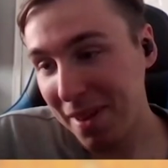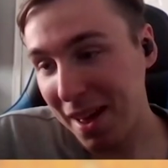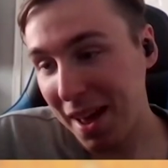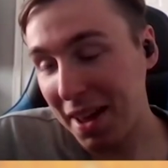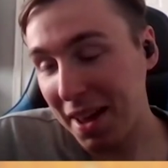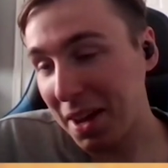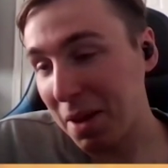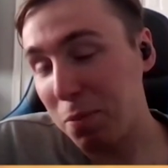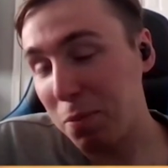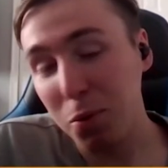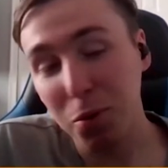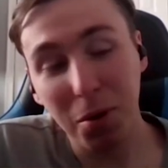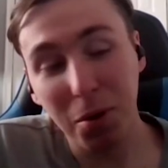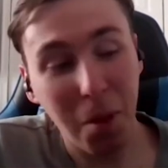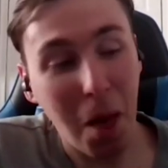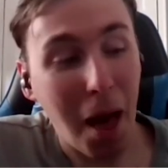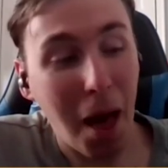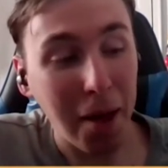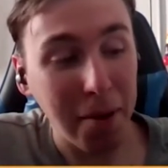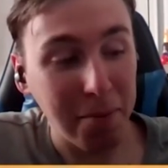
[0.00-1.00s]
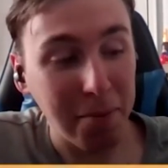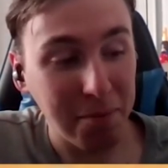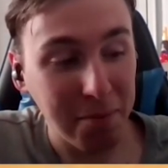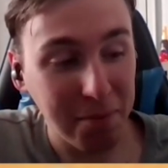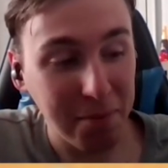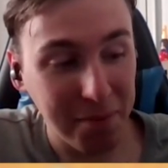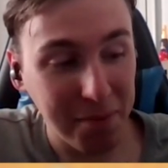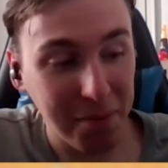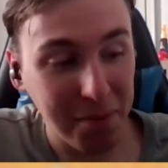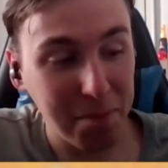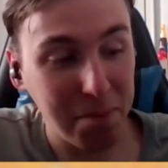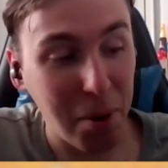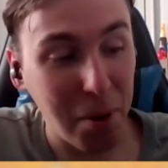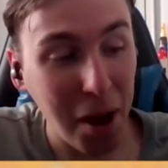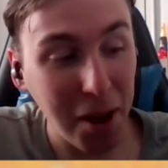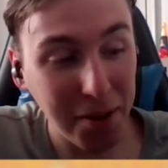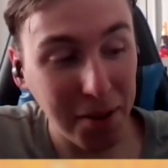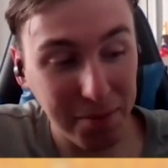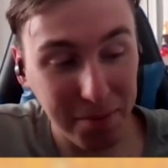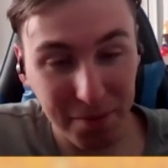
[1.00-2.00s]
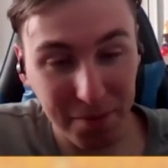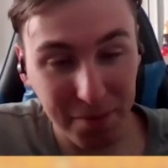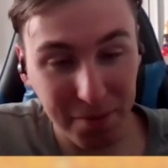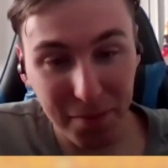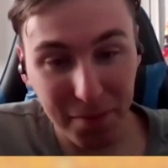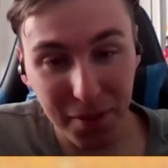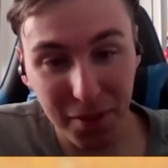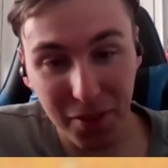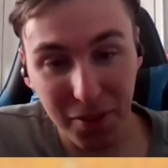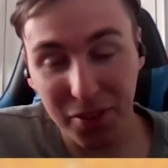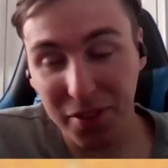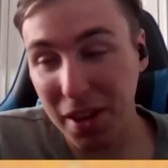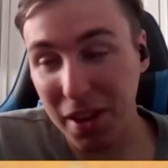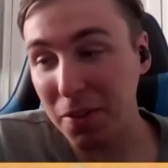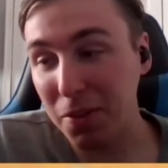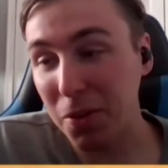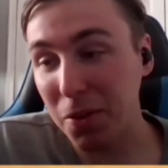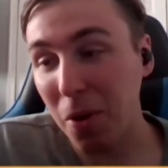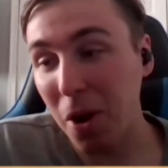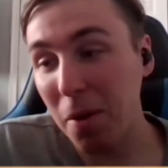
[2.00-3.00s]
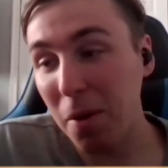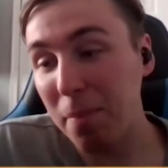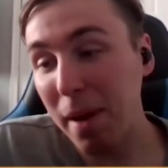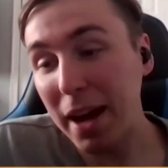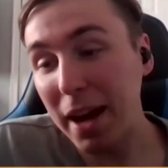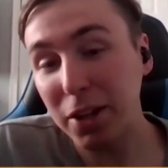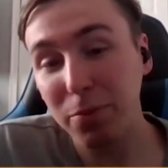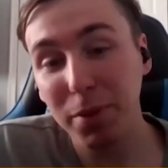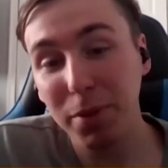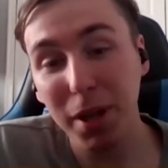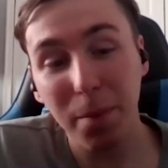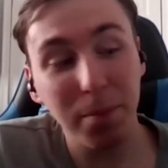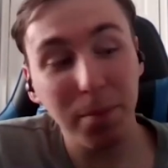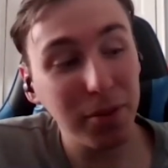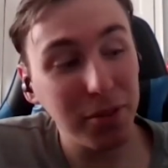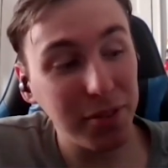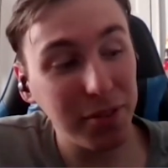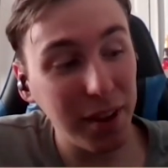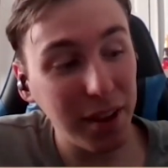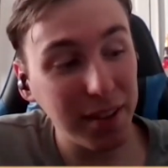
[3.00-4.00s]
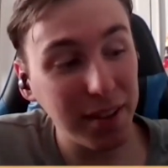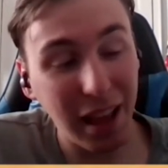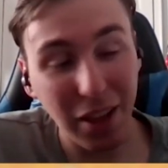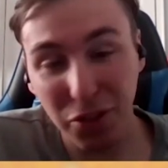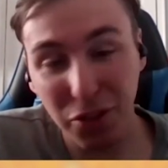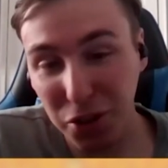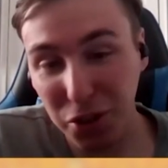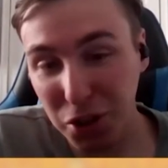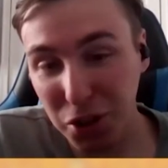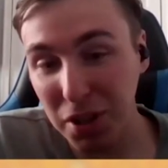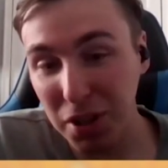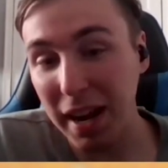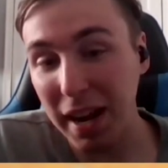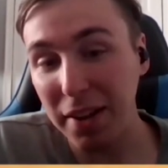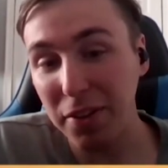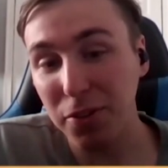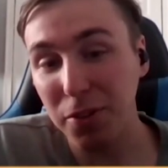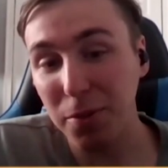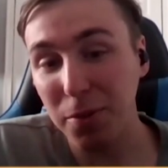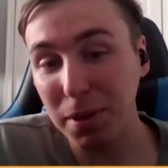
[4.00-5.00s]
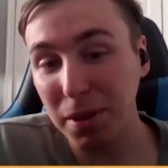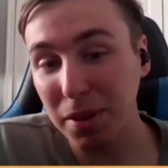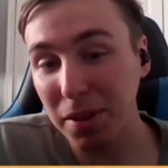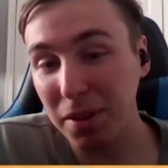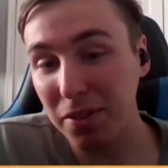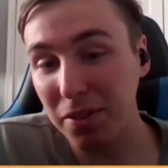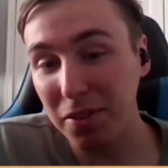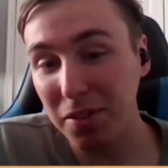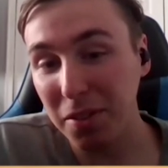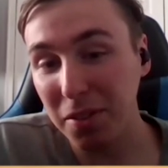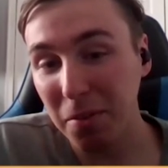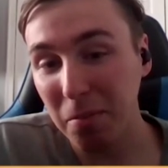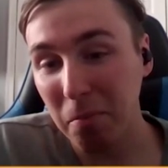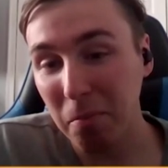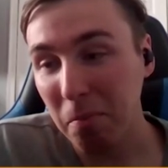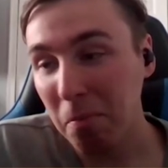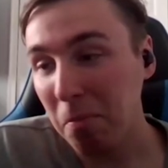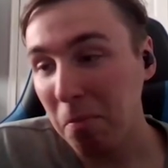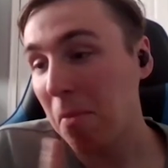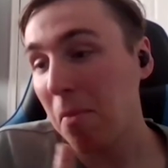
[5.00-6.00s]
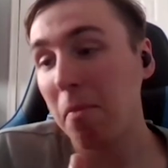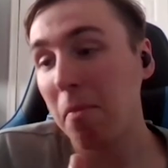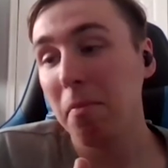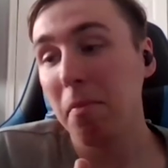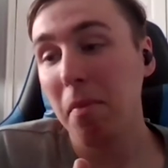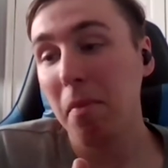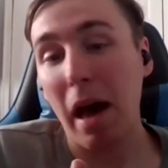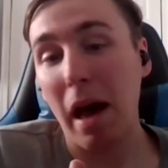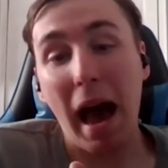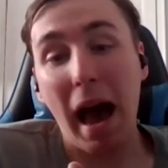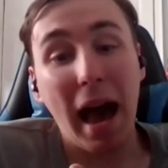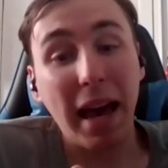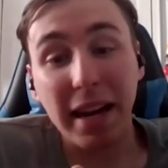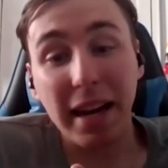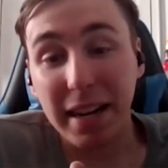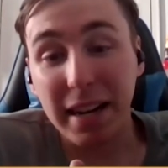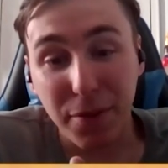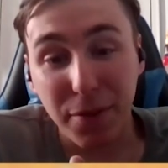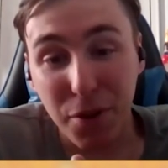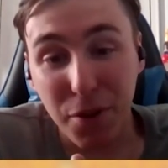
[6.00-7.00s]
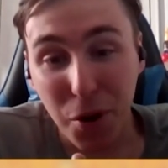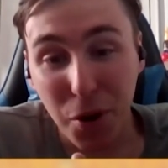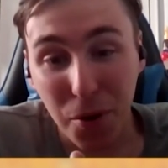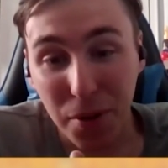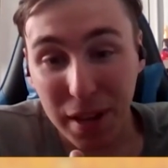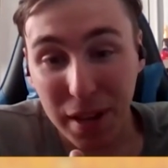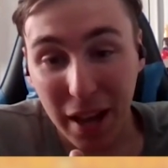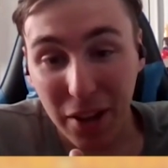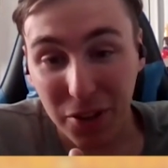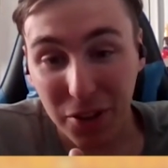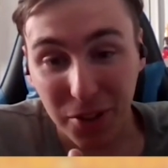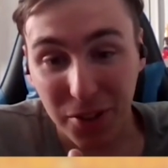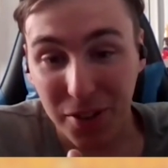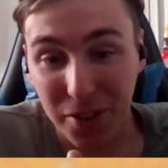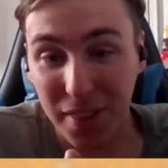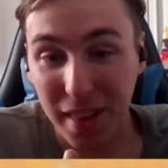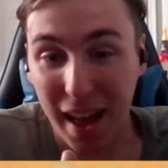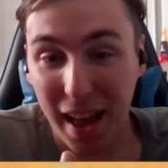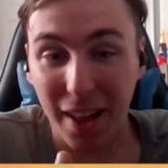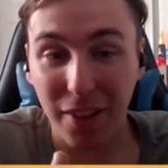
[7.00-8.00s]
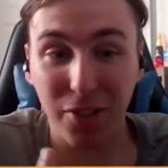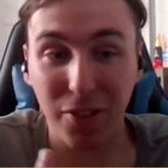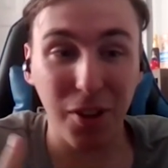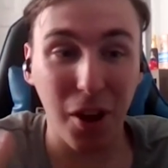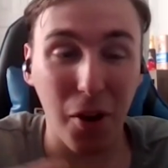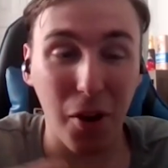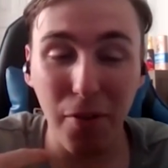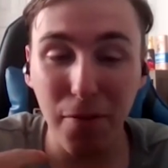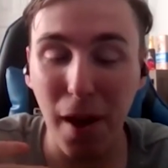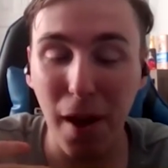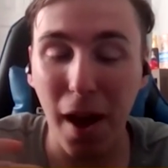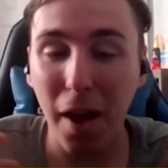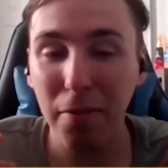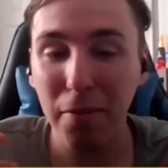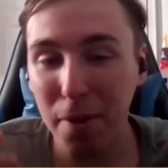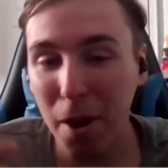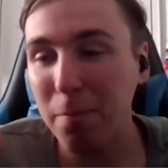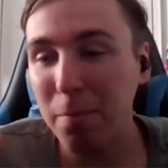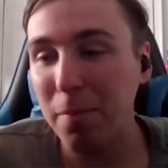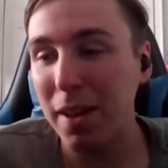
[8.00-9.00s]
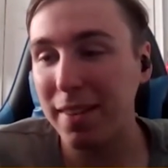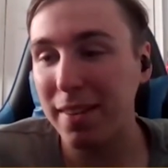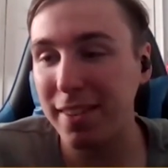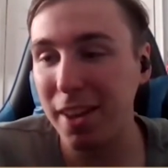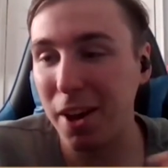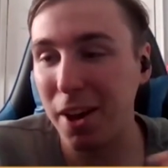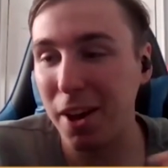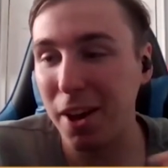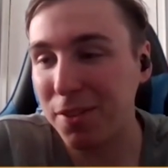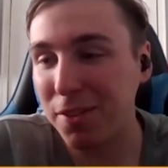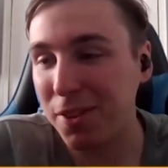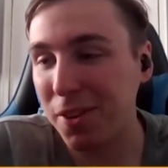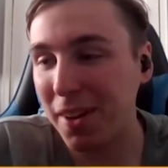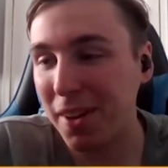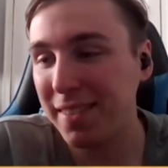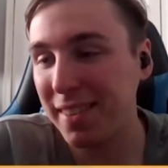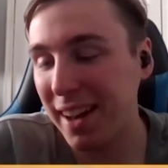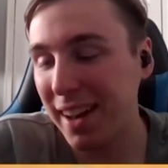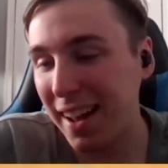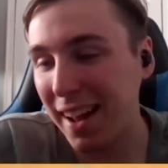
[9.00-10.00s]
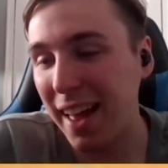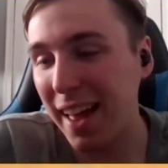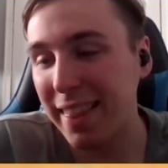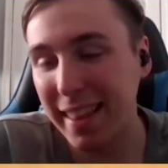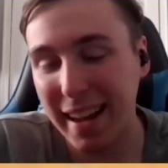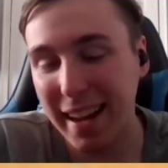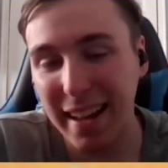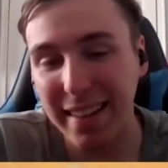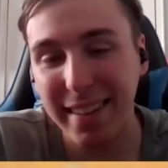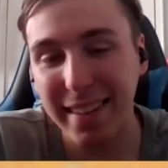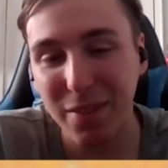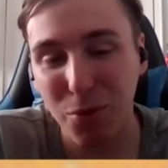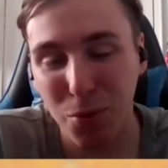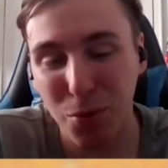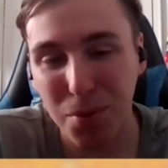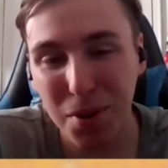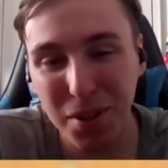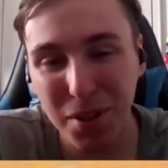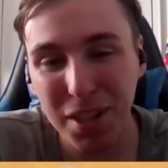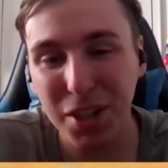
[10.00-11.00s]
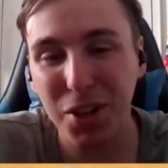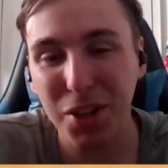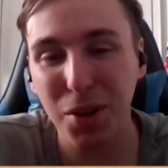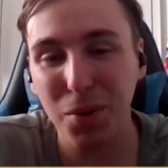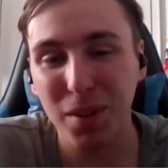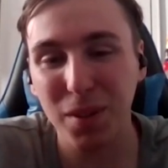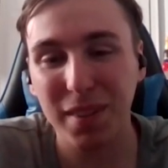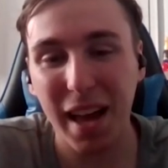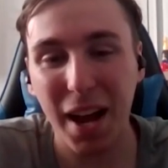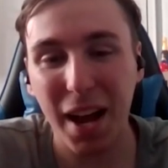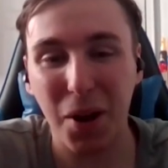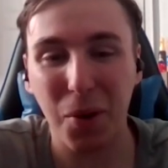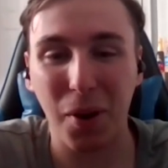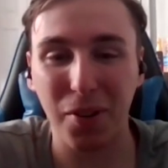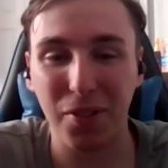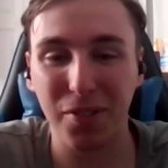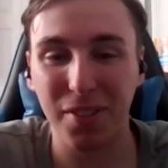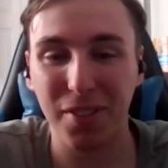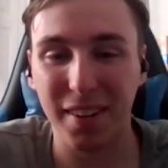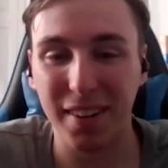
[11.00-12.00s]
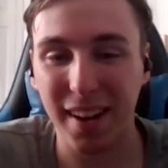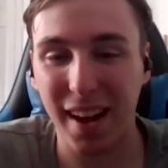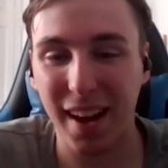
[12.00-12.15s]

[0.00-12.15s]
I get booed a lot. But Saint Laurent backed me up and said, that's a good answer because I didn't even know the answer to that. So I felt myself. So I said, I think I did really good with that question.